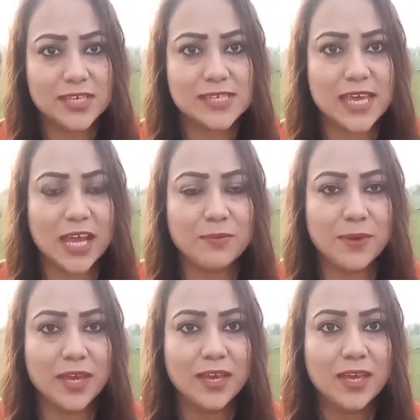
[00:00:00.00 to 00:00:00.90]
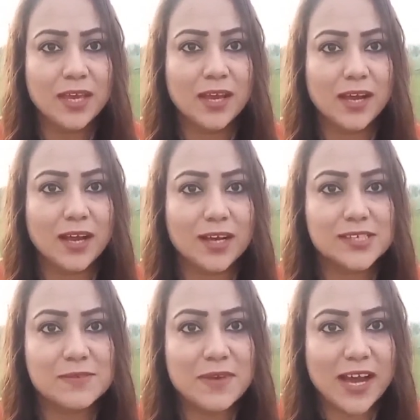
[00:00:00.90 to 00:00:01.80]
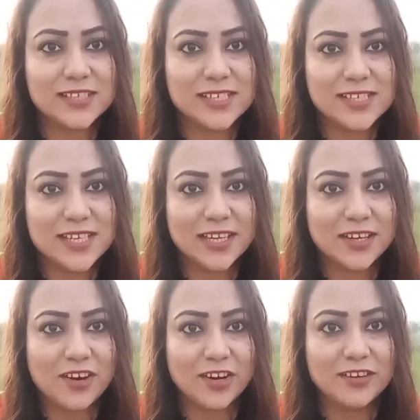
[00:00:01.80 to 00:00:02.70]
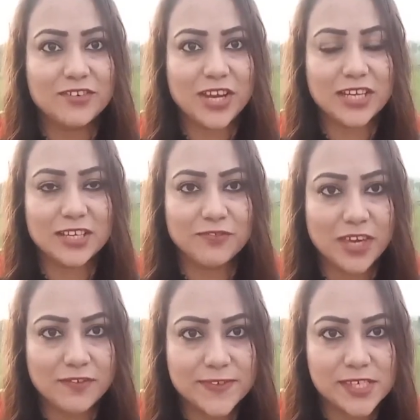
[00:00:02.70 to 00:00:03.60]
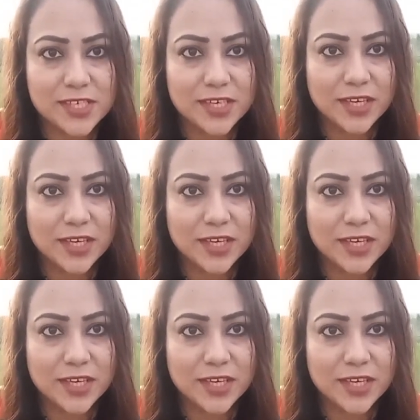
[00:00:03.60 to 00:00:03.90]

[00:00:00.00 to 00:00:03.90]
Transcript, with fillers: These can be uh, some artistic or creative gifts